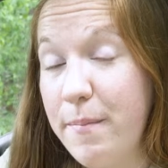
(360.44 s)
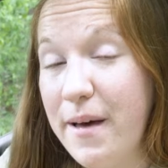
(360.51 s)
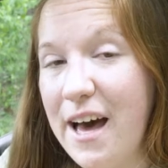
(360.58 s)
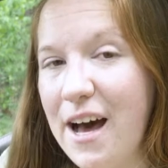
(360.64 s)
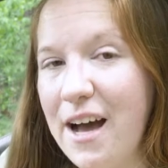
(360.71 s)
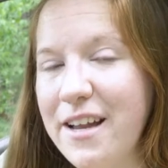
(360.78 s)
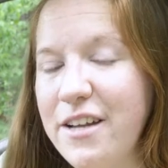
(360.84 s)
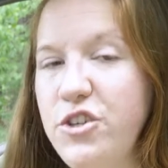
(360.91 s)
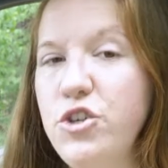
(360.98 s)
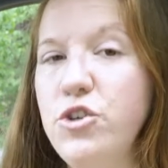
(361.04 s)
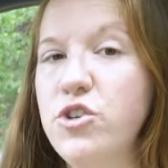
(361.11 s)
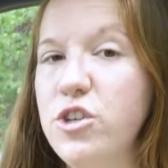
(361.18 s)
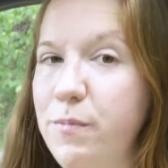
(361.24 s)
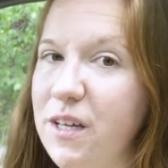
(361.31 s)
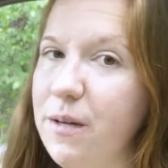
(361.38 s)
bat, and you
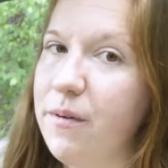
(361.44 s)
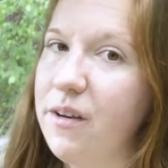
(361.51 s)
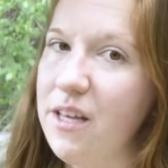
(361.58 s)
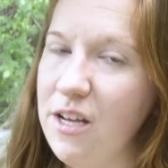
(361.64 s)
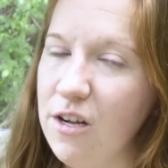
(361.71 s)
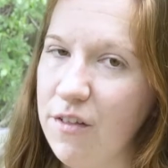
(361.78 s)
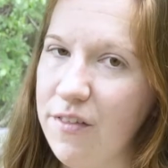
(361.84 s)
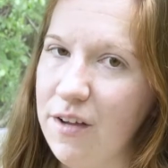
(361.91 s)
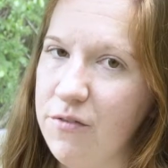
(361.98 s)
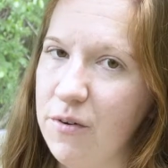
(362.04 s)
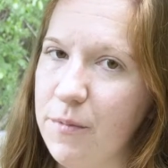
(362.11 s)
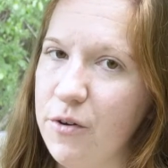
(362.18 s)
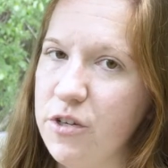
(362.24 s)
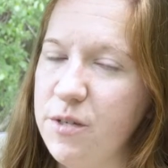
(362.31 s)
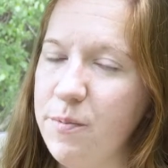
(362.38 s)
should be able to hear that from
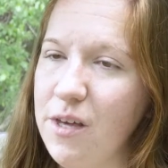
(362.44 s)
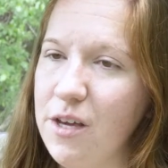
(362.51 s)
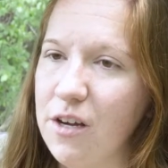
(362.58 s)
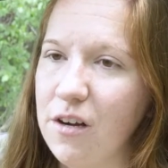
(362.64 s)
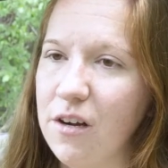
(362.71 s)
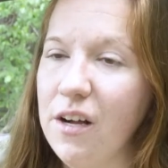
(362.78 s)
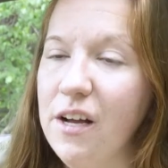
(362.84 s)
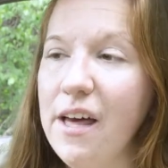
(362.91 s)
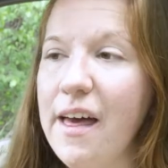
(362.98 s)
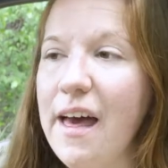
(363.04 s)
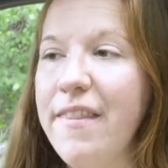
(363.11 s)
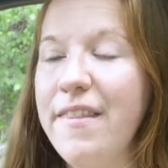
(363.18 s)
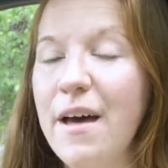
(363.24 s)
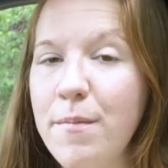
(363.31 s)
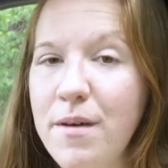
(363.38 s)
your speaker,
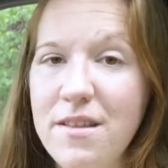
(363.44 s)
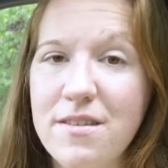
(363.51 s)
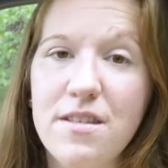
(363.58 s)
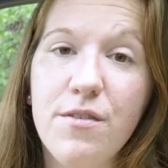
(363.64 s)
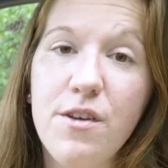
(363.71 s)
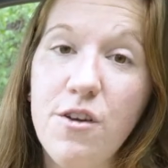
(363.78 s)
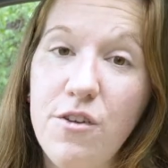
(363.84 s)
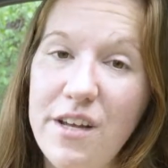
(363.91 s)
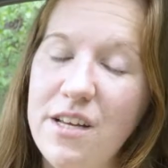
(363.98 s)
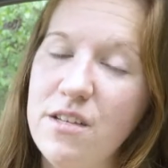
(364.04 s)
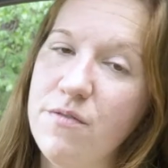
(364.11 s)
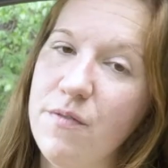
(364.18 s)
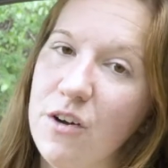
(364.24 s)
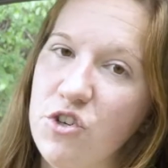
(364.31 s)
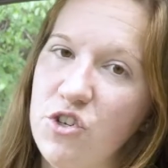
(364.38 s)
and that means the unit is
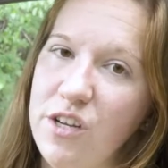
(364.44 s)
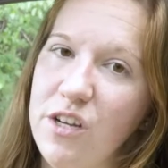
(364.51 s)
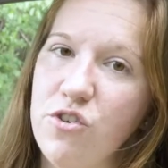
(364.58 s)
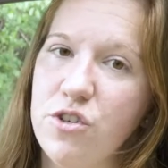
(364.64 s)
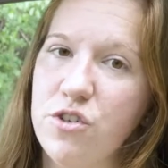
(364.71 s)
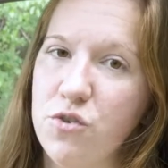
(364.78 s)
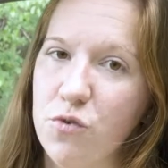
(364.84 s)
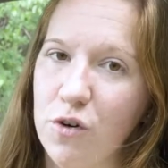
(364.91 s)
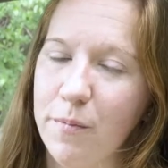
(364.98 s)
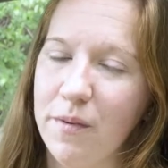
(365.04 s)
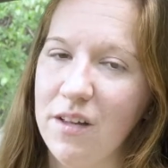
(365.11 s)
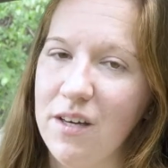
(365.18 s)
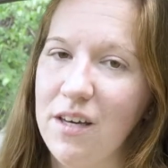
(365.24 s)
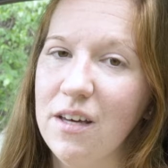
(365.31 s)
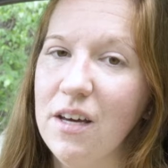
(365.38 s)
functioning just
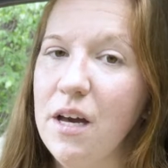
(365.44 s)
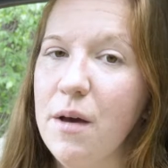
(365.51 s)
normally.